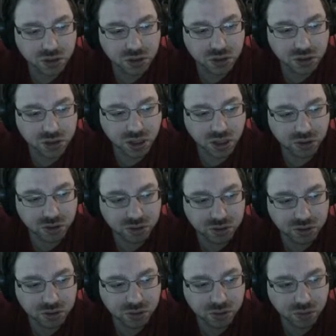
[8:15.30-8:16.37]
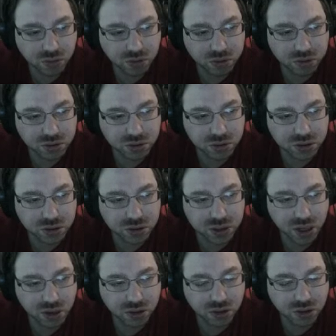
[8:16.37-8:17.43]
down towards the
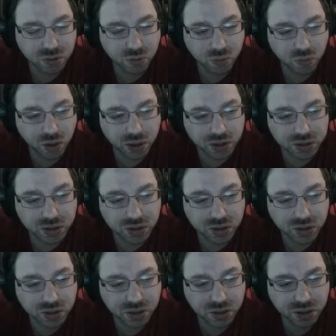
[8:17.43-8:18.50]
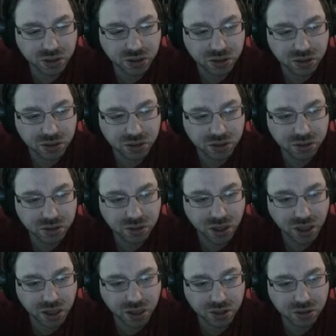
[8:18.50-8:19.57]
southwest area,
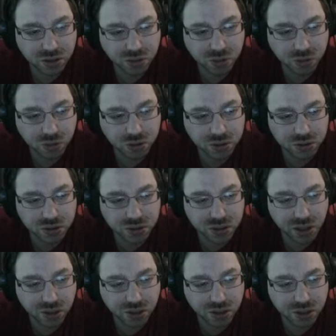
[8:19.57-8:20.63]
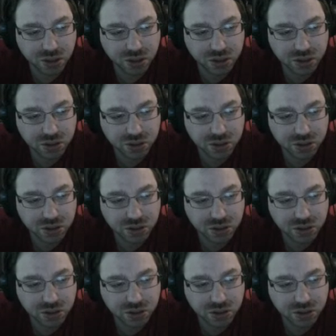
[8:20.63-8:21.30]
heading towards the southeast.